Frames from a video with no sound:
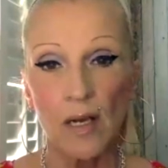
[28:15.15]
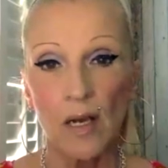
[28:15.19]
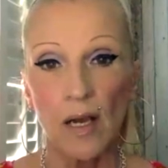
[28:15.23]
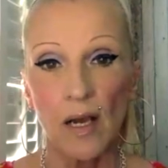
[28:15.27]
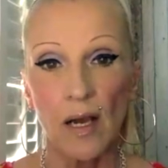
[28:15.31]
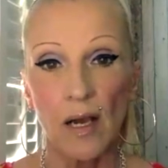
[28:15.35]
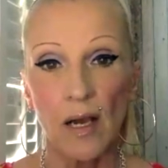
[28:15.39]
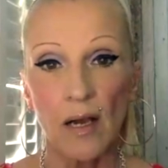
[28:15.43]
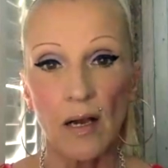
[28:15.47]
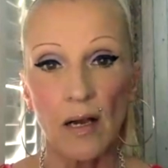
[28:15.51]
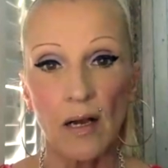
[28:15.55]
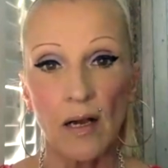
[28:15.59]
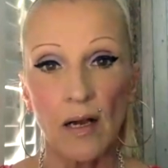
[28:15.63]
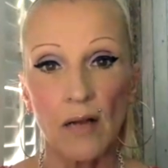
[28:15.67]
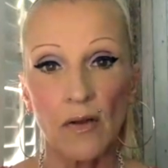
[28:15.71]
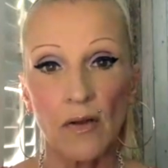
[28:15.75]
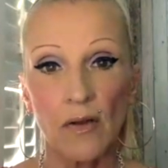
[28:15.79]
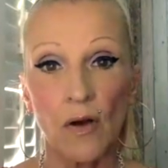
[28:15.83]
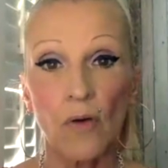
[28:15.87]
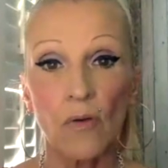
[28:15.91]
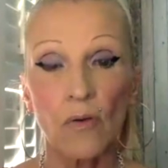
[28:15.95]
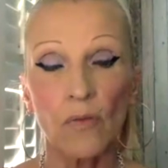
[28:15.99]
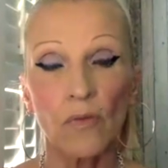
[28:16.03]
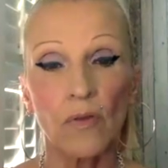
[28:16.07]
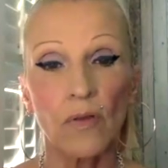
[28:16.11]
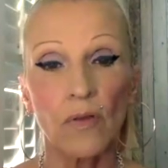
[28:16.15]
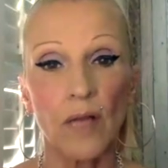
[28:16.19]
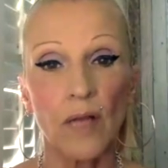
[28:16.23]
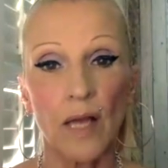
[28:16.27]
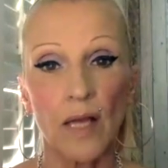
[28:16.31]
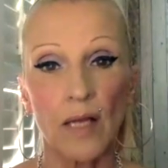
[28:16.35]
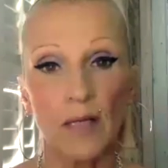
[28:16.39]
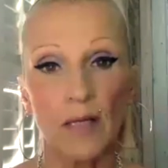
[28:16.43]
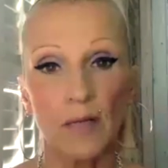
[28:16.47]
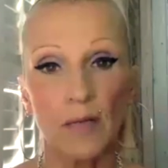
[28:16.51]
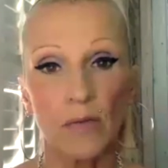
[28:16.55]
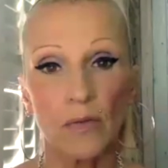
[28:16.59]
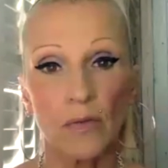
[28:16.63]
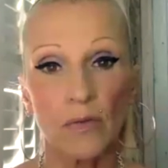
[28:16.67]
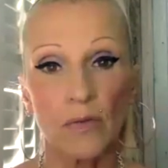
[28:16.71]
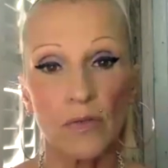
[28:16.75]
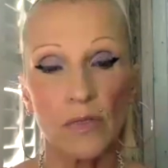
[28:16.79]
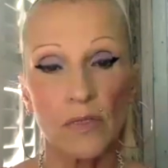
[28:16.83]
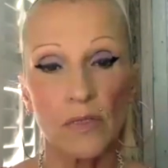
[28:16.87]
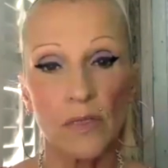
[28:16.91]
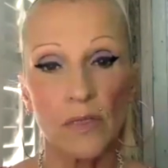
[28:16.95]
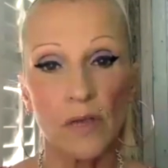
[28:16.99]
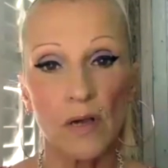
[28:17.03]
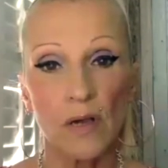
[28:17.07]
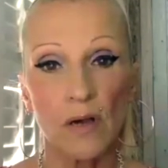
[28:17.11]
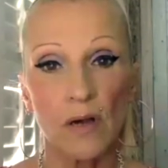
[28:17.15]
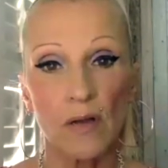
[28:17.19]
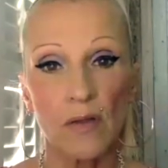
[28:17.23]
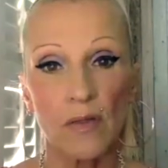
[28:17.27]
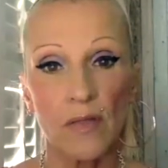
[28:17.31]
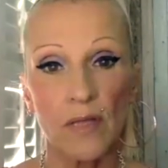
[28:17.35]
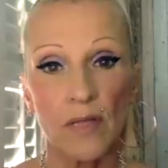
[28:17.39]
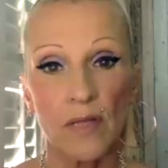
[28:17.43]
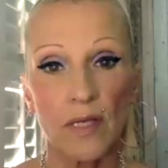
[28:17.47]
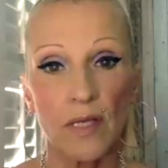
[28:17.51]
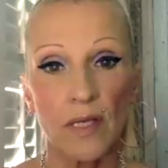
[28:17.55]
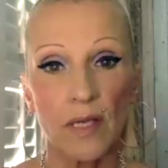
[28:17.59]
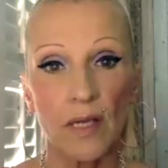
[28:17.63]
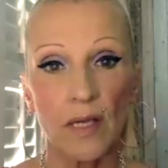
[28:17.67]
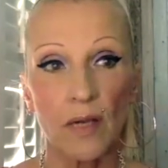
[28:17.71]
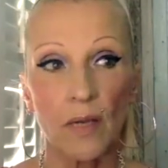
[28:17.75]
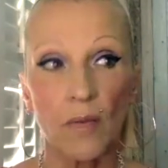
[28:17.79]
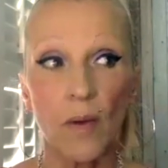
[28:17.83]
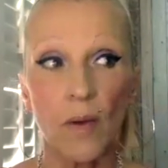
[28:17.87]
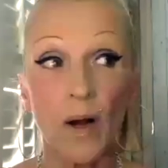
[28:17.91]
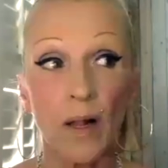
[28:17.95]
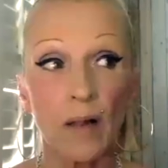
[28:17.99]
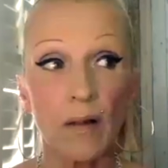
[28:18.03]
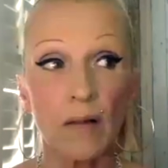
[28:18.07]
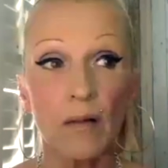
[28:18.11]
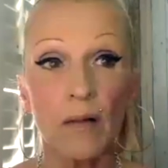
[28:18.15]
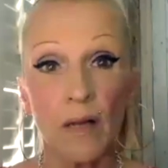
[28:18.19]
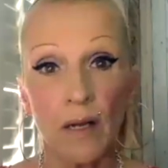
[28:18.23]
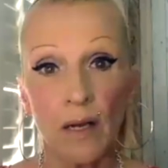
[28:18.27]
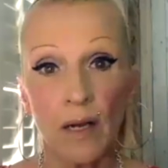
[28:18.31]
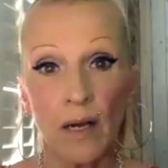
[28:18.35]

And older landlords are thinking, well,